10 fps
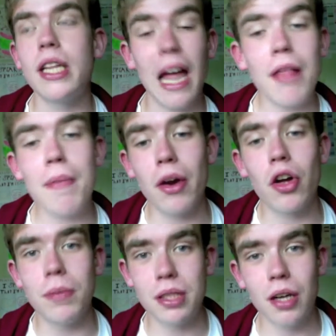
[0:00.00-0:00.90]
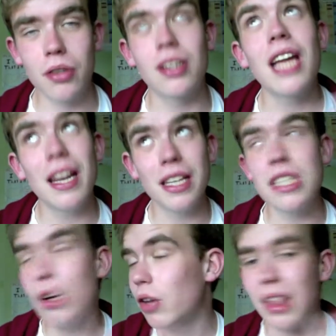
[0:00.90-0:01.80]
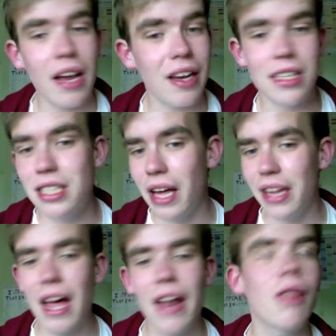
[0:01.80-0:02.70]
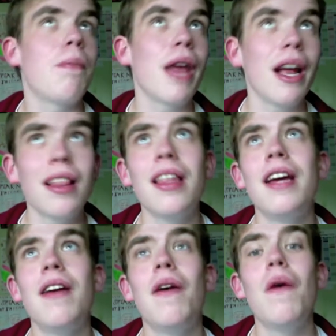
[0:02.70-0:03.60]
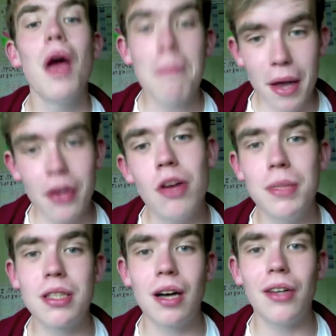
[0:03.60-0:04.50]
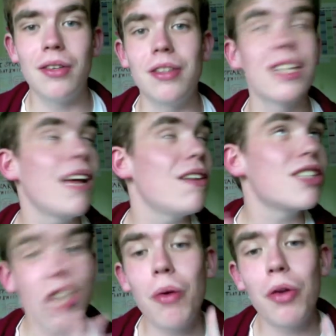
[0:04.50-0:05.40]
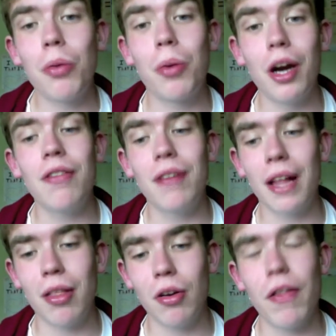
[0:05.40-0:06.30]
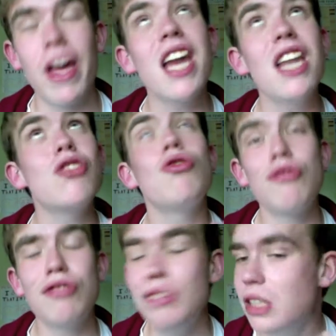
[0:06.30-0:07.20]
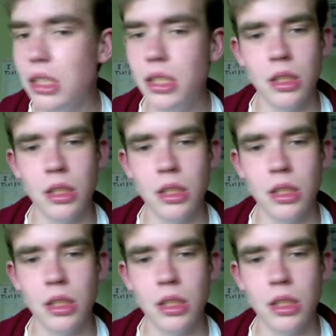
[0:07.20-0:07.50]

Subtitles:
Like that is medical misconduct. That is all that is. Like that is blatantly medical misconduct. Like there is no other words for that stuff. Like it is oh.